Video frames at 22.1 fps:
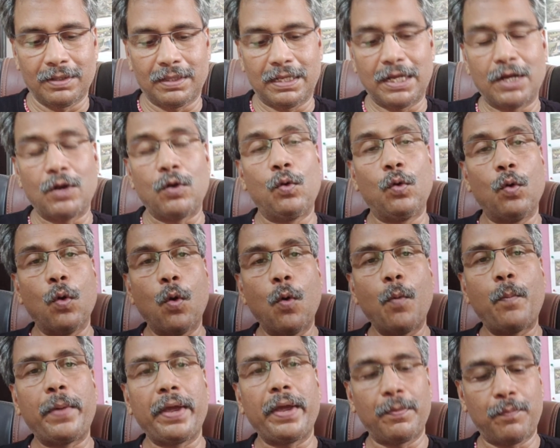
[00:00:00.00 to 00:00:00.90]
Then
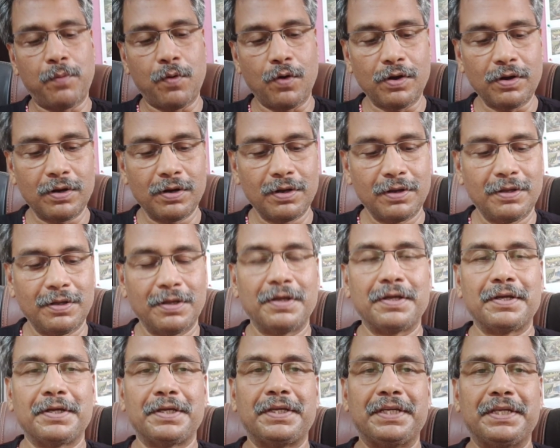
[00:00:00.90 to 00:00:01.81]
low pay for
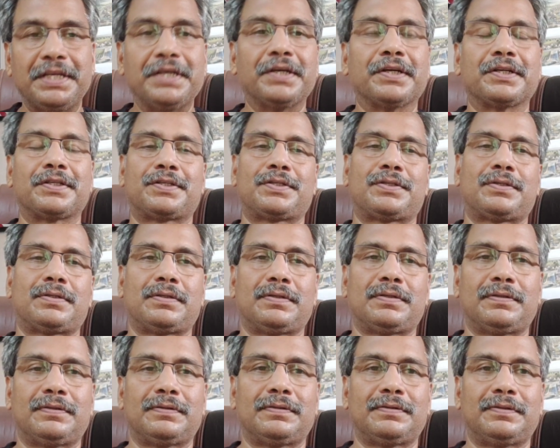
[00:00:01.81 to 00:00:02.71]

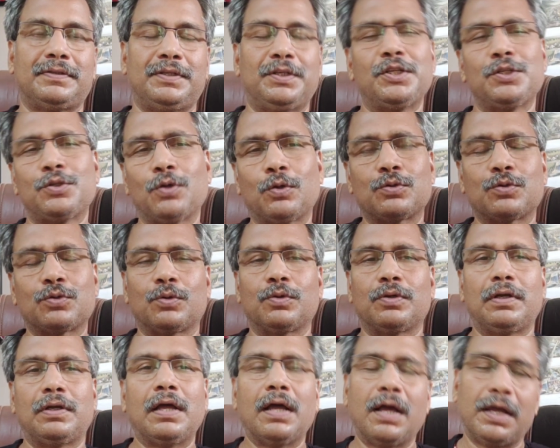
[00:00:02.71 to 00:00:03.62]
years, it is
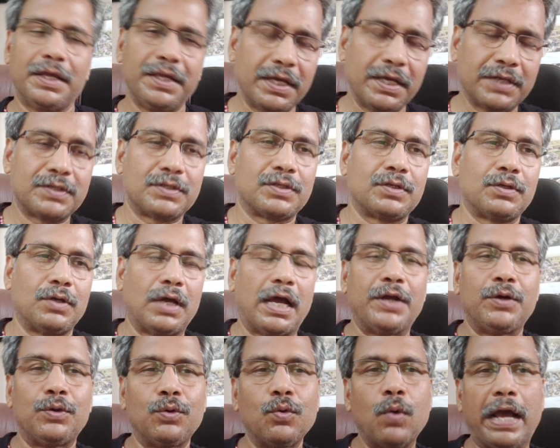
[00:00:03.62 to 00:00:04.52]
also. Yes,
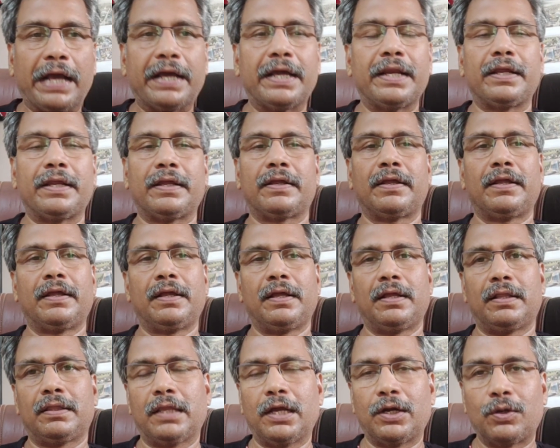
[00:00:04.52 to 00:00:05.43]
I do agree
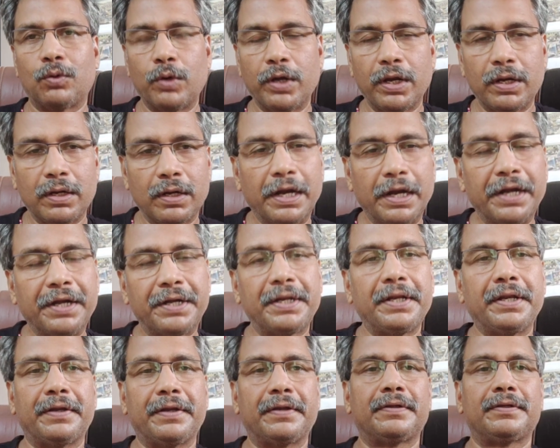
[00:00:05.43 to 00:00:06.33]
that when
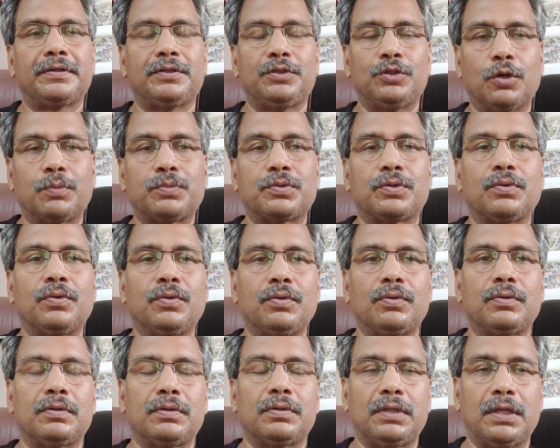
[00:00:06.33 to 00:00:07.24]
entry jobs,
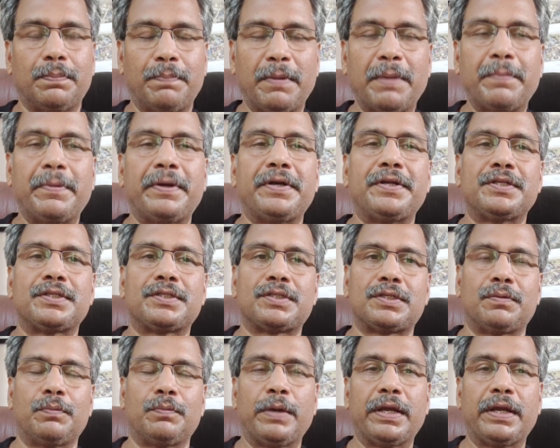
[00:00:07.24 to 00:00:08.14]
no, the payment
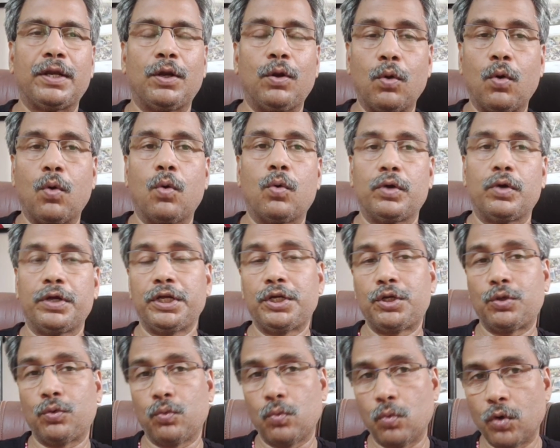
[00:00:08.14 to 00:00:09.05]
is very low,
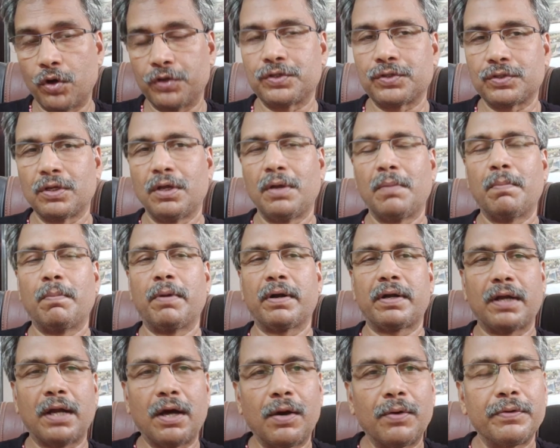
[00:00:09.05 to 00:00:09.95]
it was,
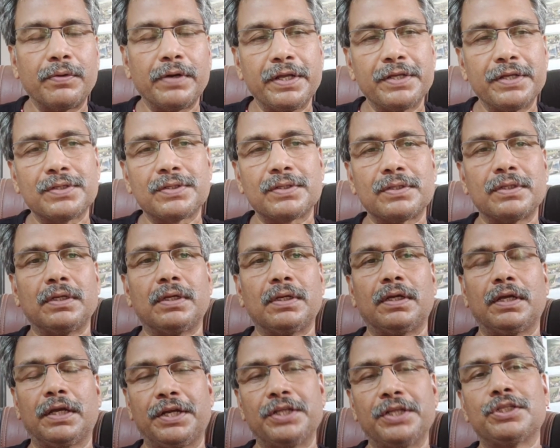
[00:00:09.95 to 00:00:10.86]
but nowadays
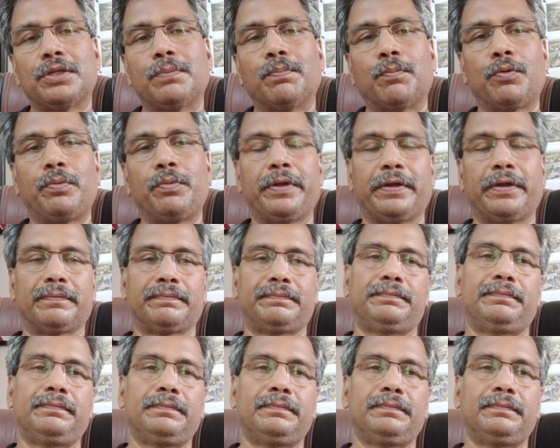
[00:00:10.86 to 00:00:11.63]
it is improving.